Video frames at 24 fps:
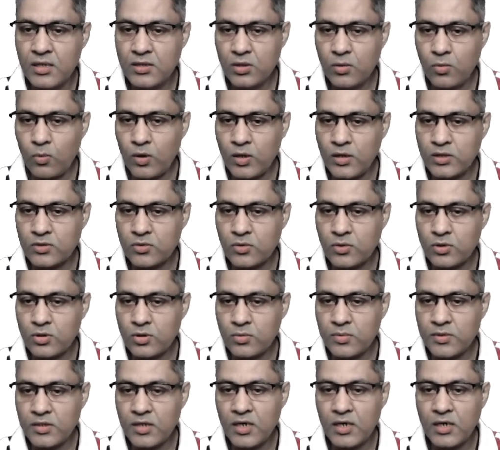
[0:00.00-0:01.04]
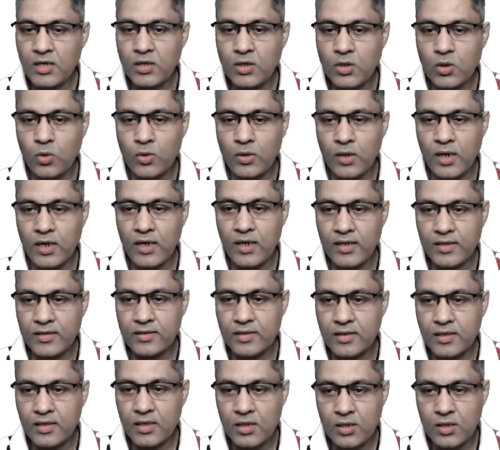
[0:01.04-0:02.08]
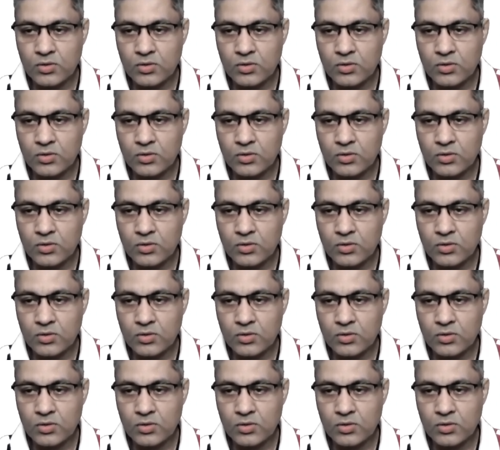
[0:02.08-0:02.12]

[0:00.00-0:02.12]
So what is going to be the total length?